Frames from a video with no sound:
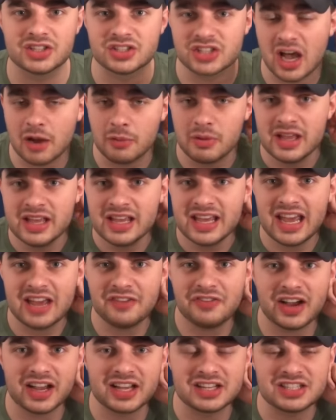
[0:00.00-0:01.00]
So
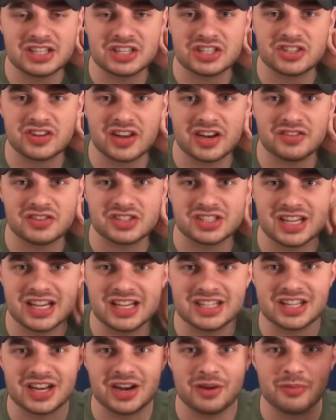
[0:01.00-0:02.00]
if that continues to the end of the
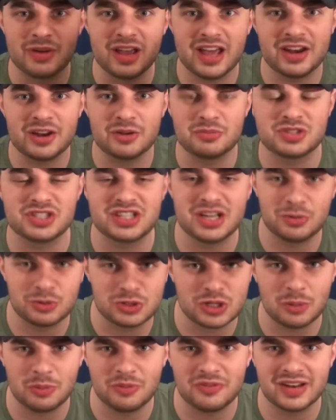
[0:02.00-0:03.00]
season and we end up still
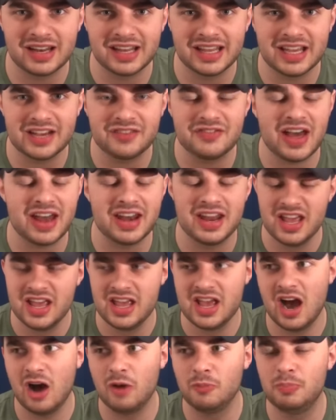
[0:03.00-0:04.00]
top of the league, then
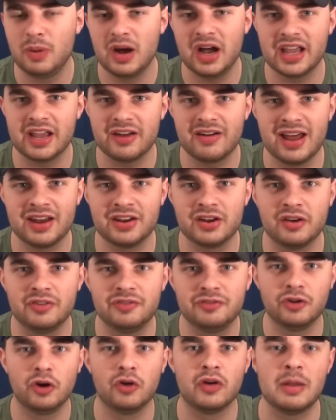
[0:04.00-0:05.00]
I'll bite your hand off
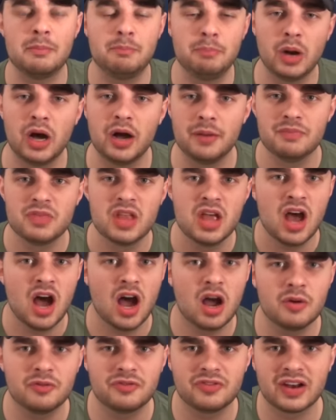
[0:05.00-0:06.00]
for it. But
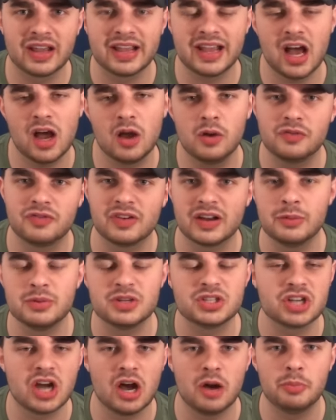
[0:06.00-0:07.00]
hopefully we
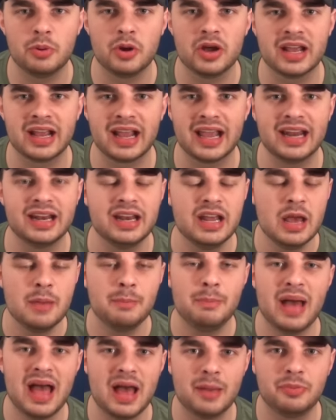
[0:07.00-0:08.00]
start putting in
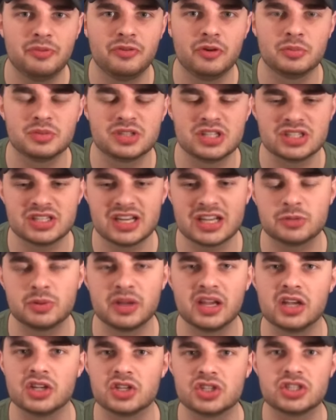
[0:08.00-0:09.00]
better performances next
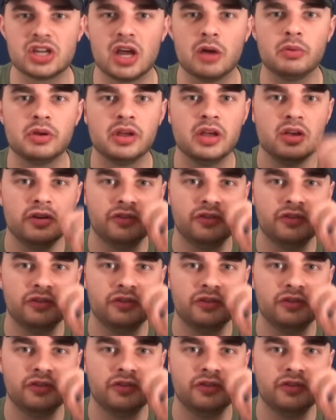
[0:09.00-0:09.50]
week at Stoke.